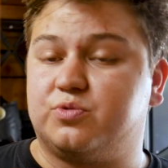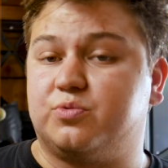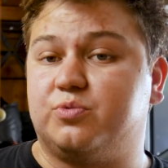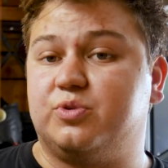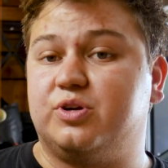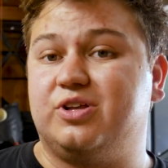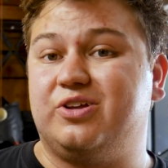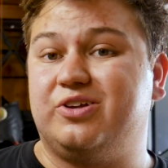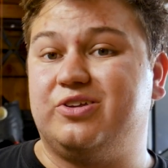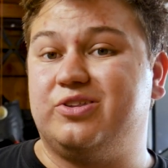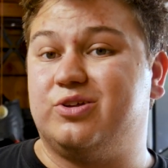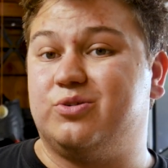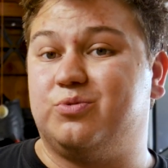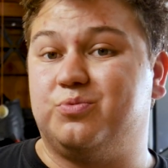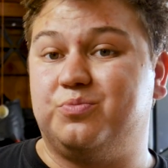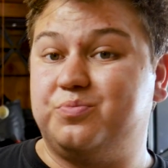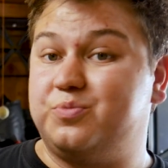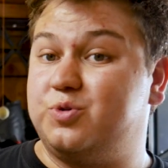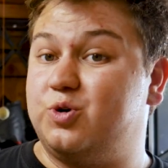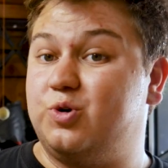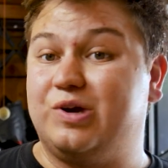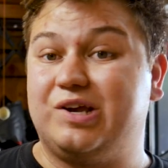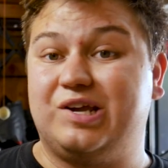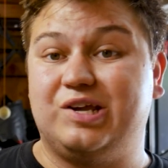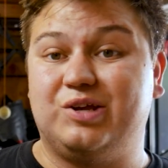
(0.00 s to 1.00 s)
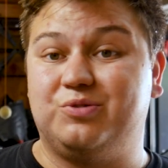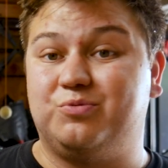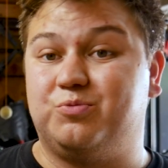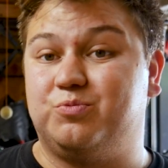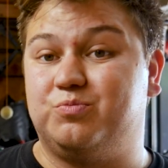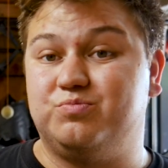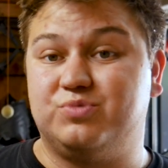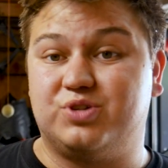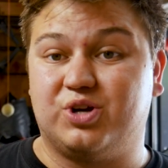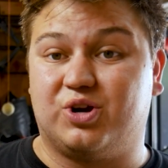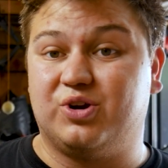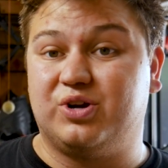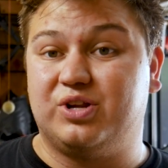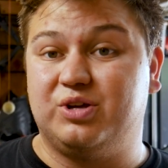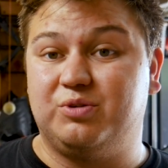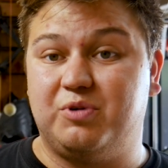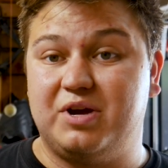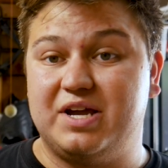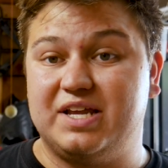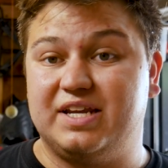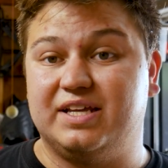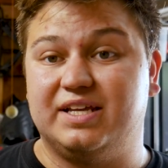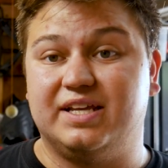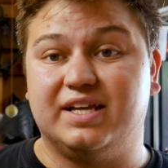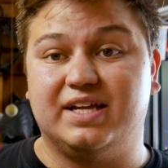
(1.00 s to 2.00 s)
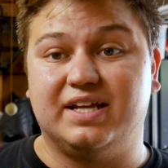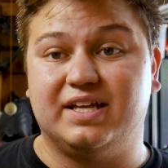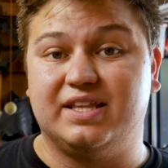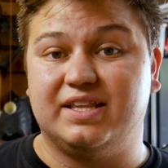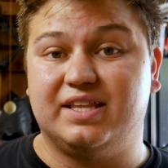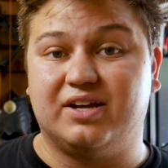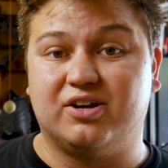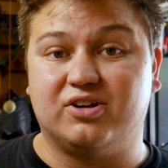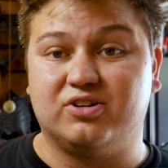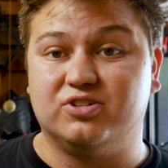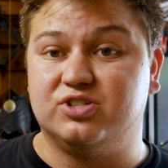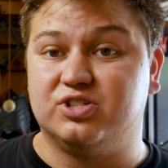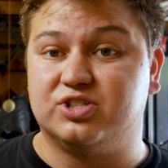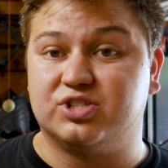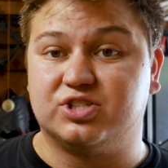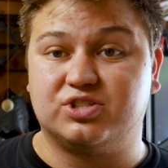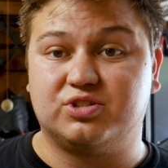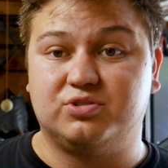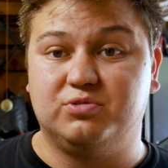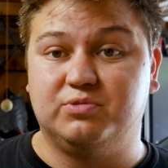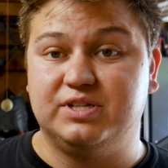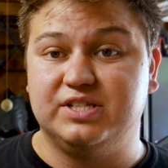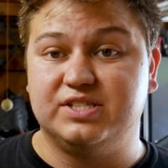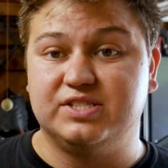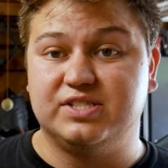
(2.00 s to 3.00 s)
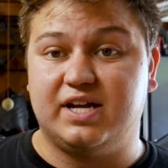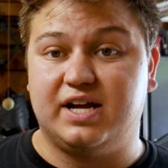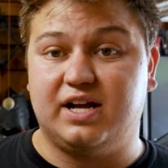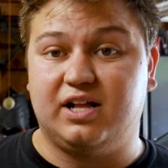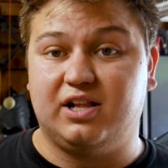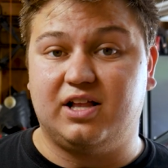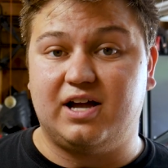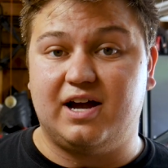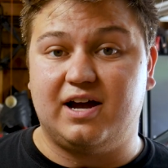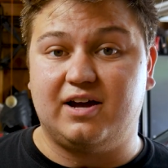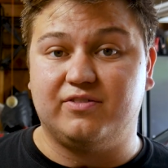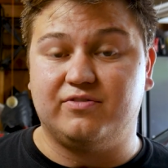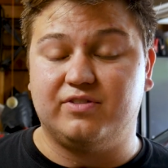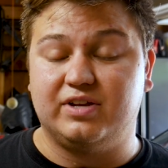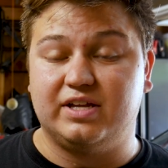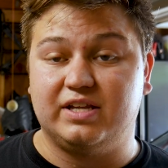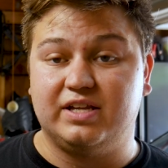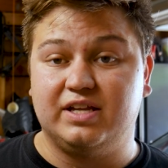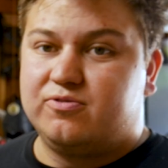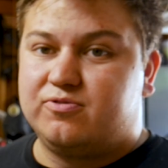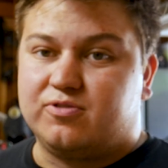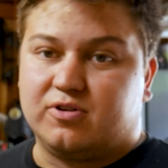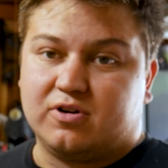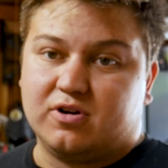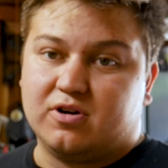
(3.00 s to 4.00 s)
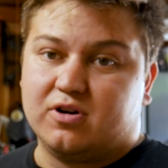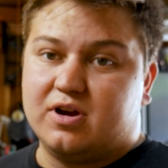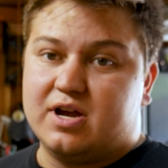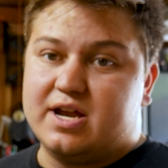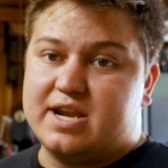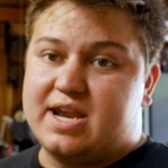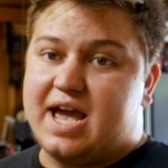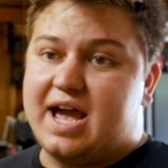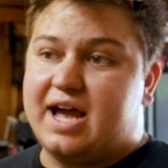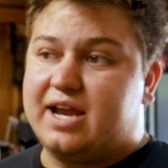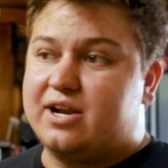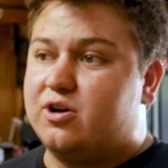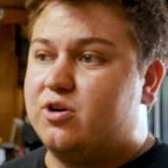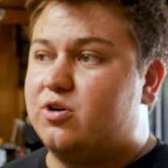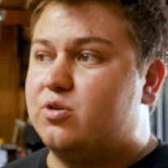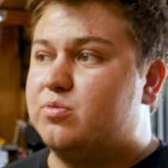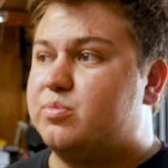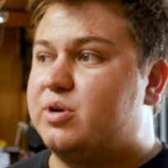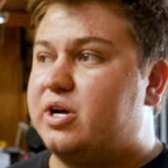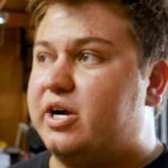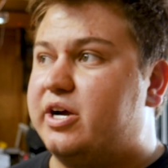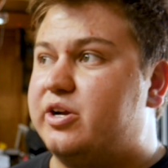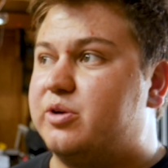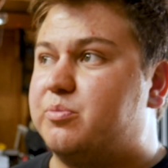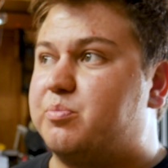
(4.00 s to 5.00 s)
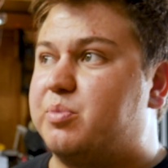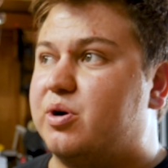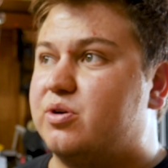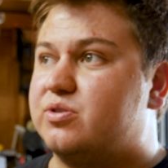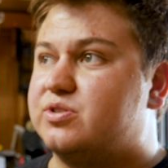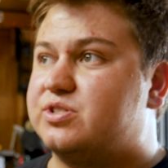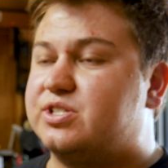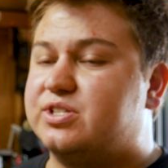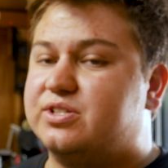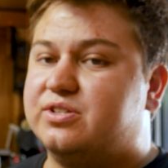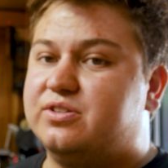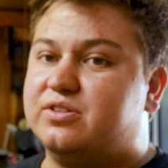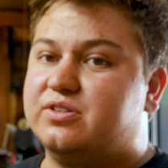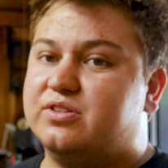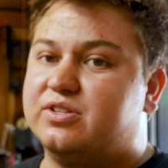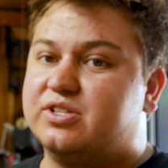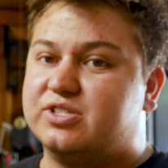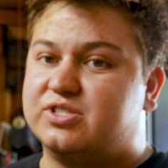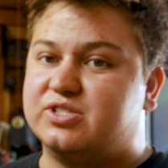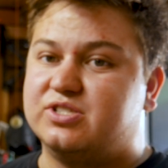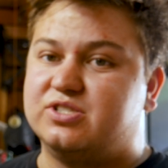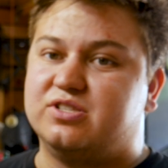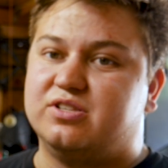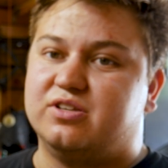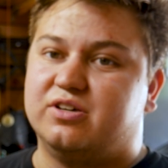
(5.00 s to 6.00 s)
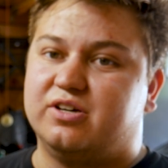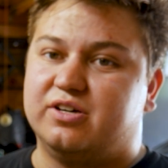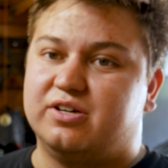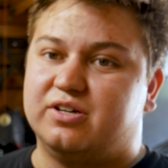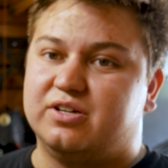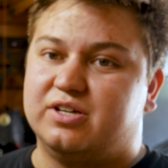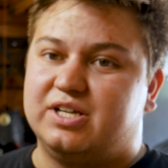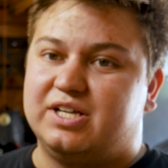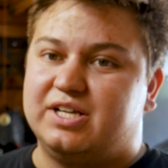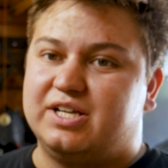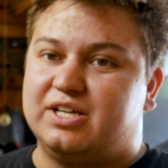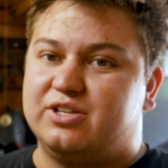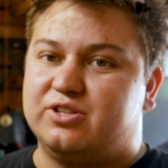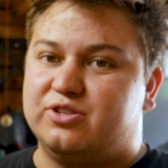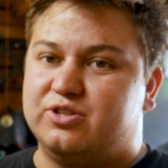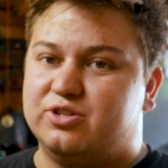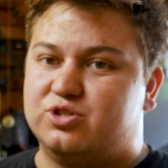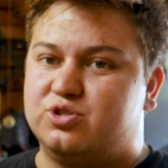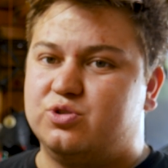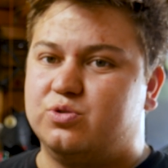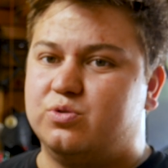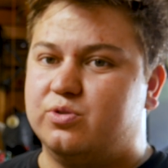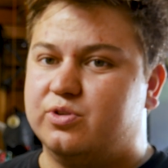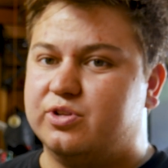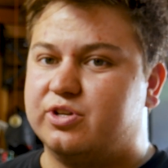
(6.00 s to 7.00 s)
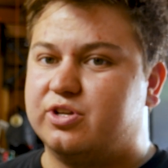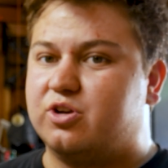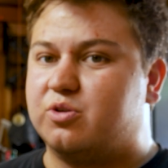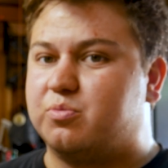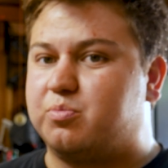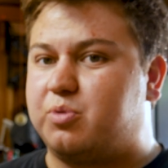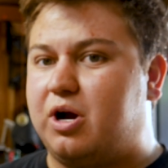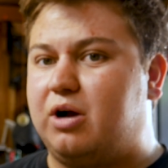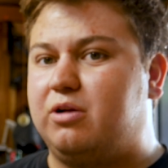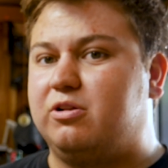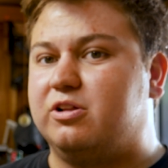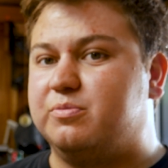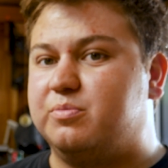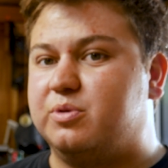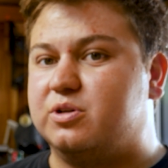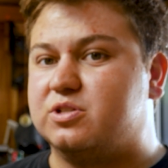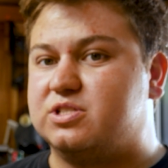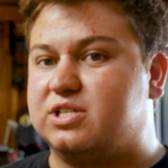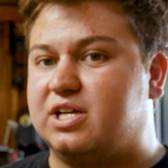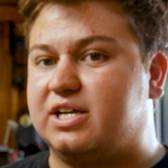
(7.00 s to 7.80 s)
really the quick and dirty way to get in there and just squeeze the hell out of it. For an at-home kind of person, this is the tool that you're probably most